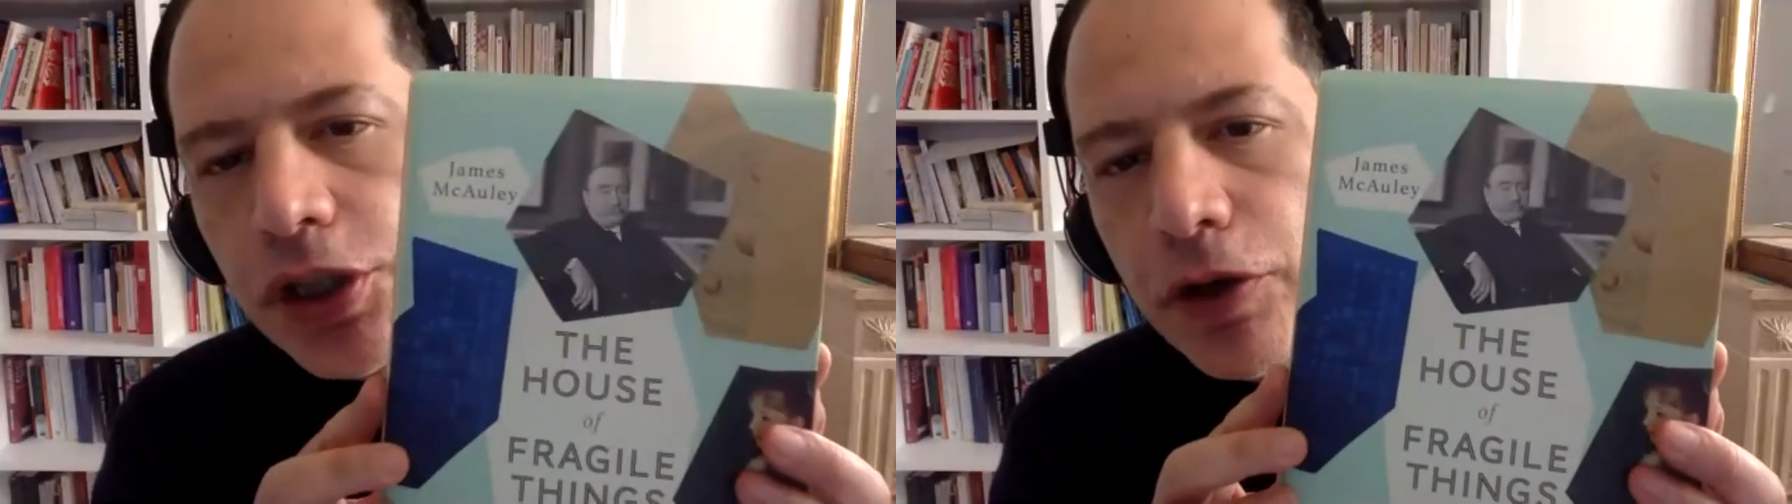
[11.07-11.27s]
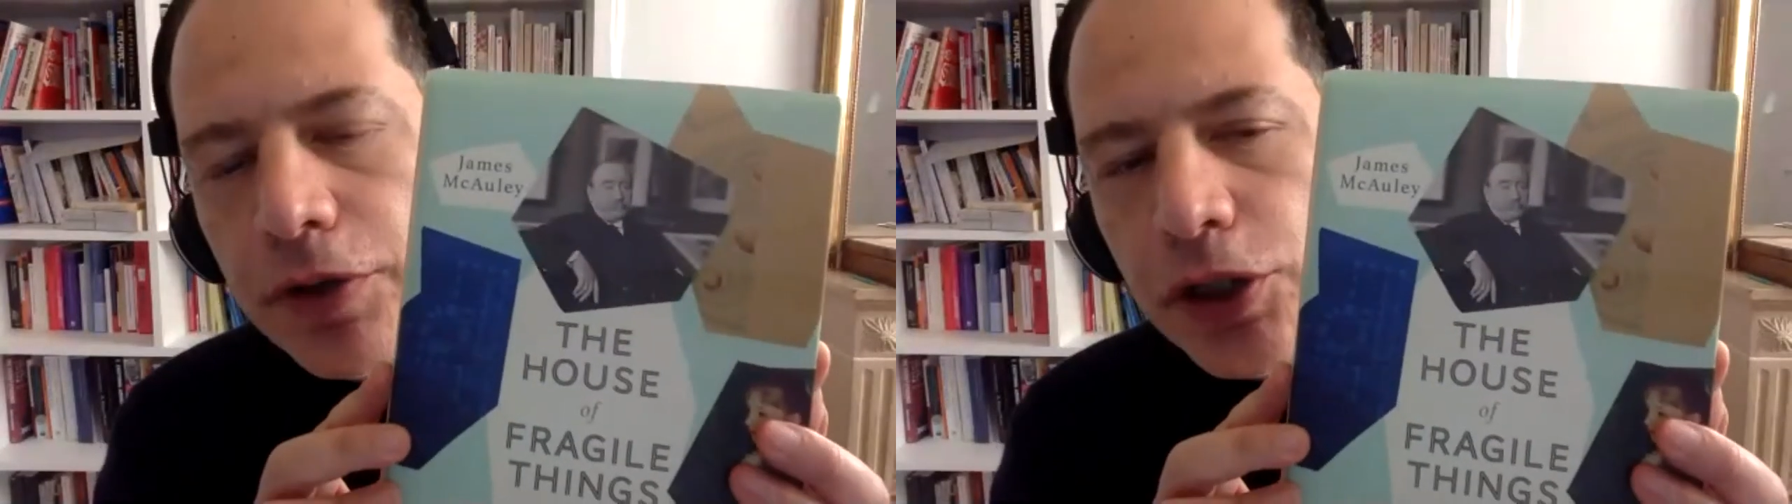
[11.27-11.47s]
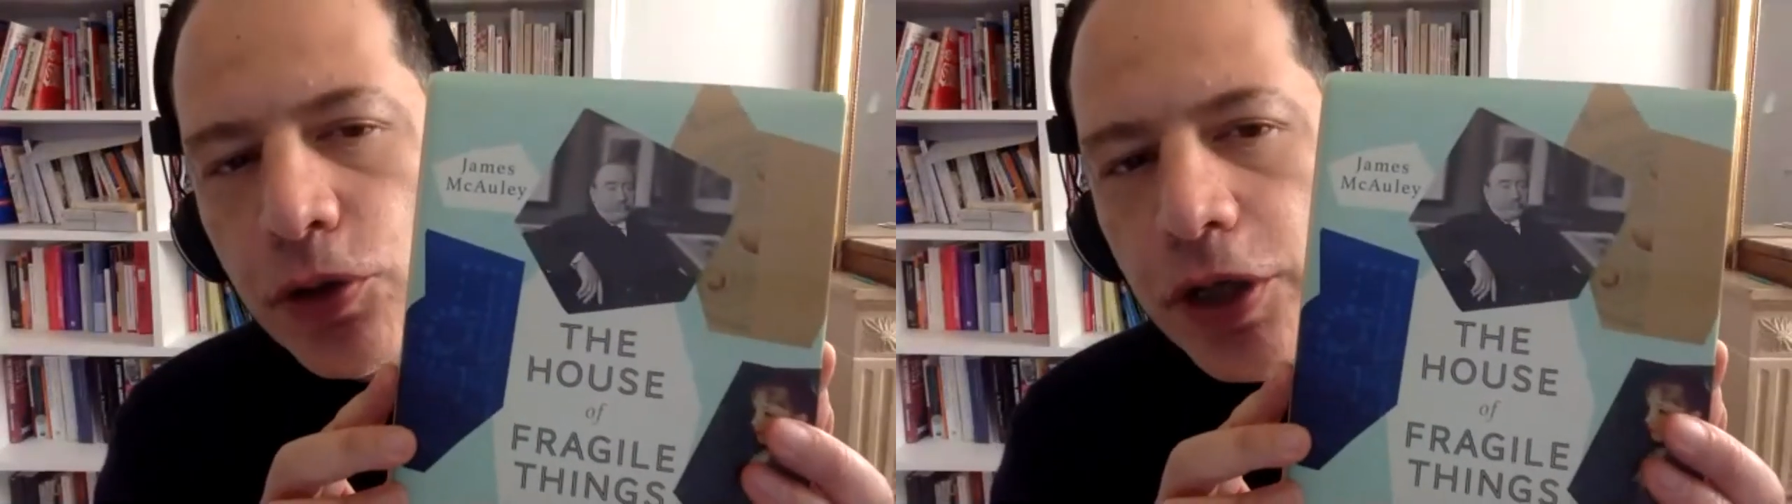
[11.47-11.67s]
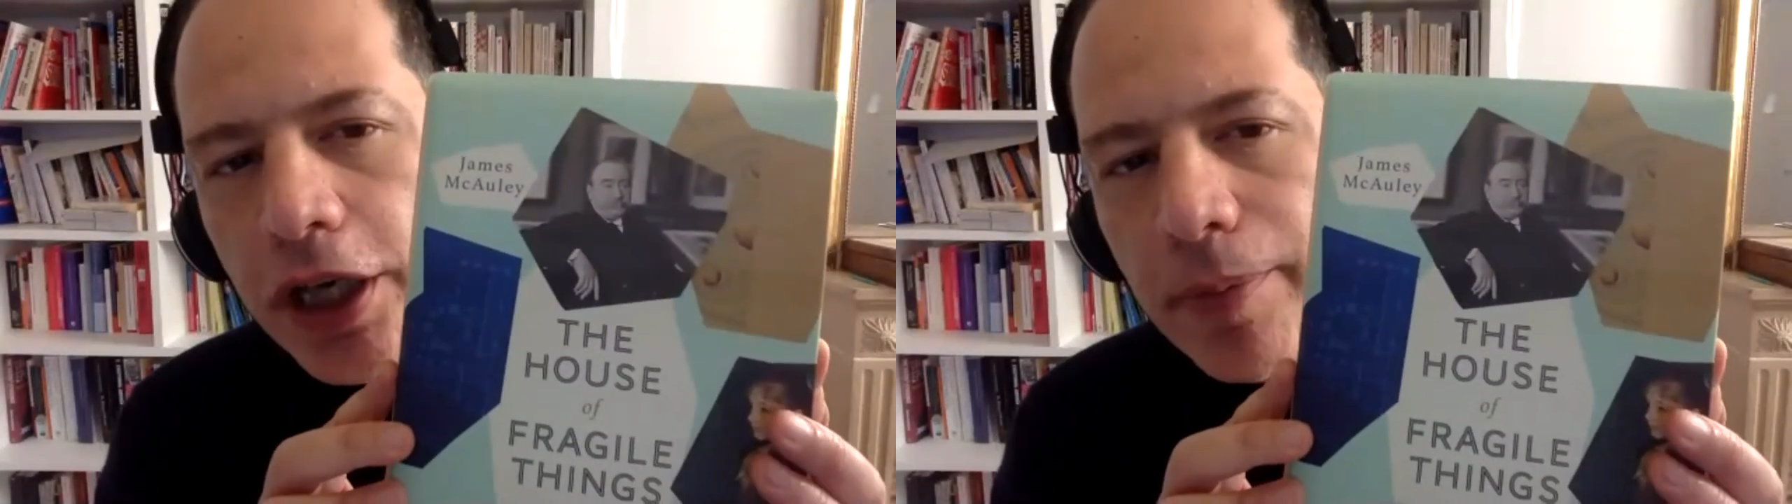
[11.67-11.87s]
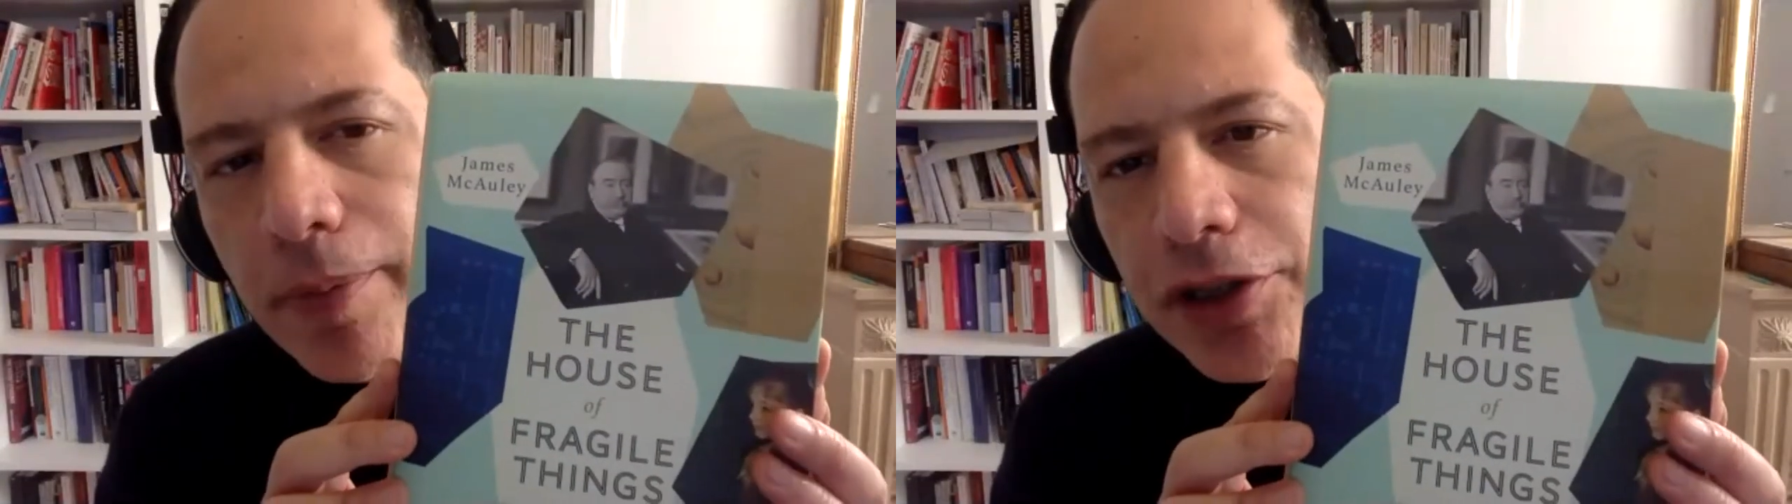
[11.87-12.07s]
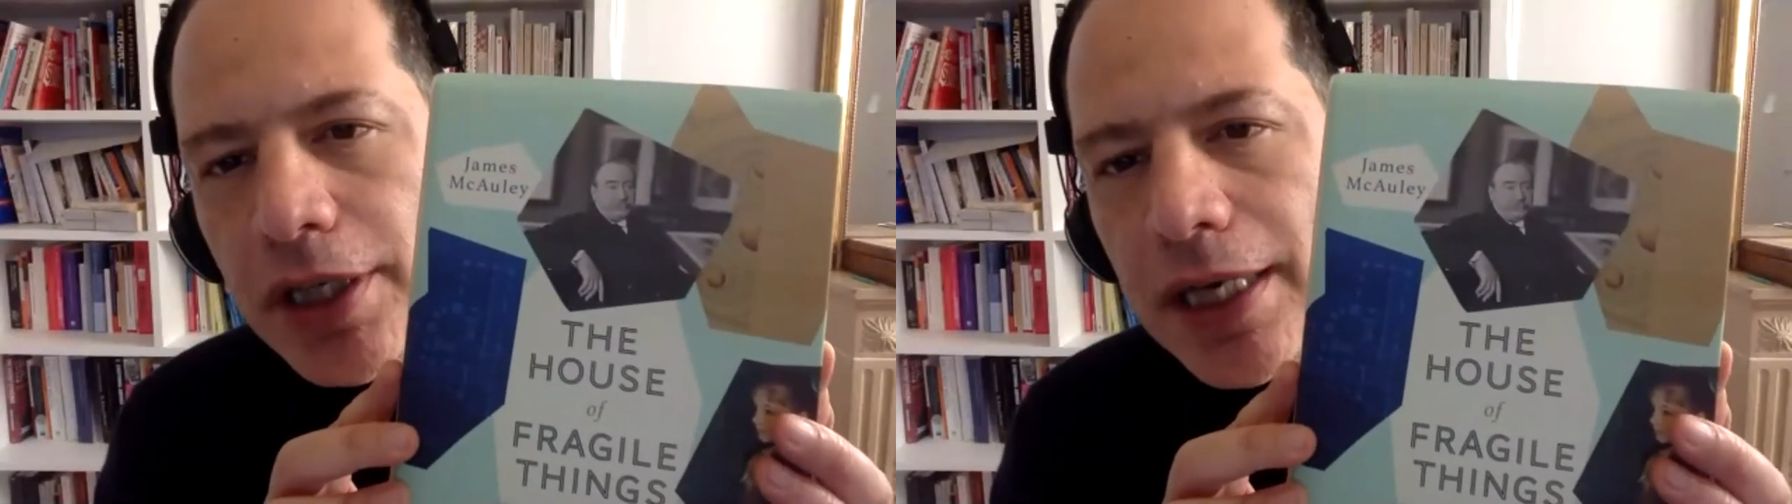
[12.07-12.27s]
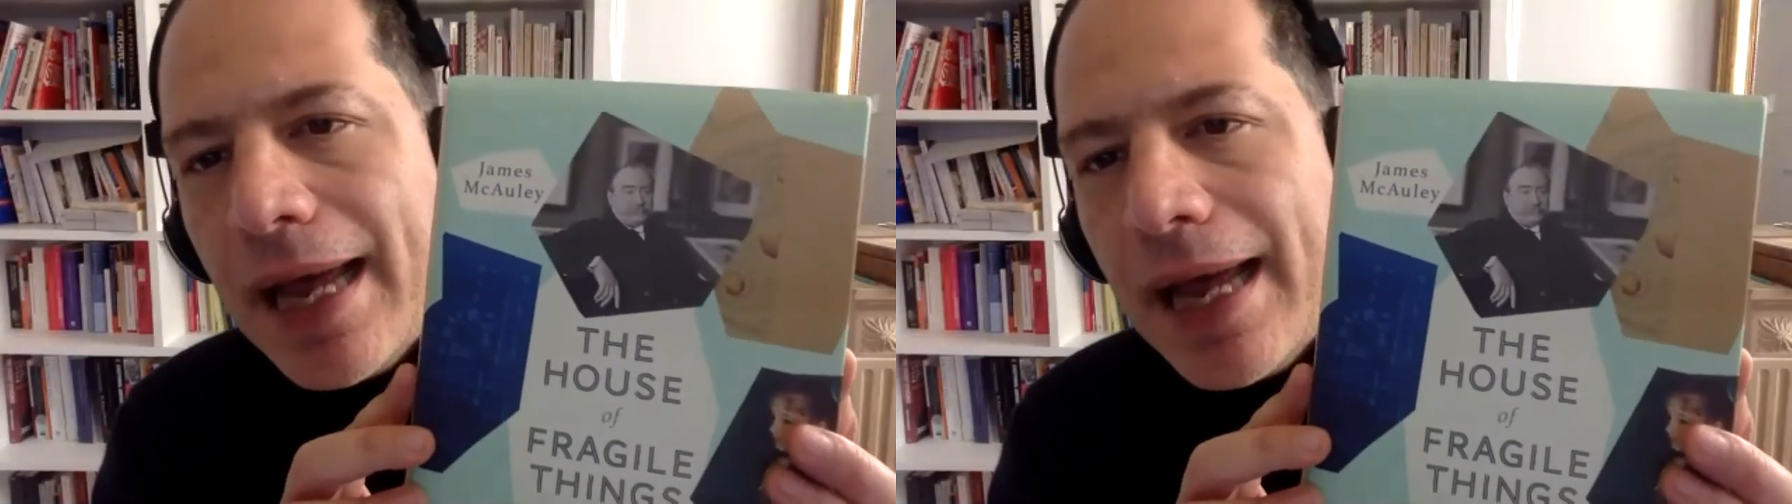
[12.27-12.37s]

what we're talking about today,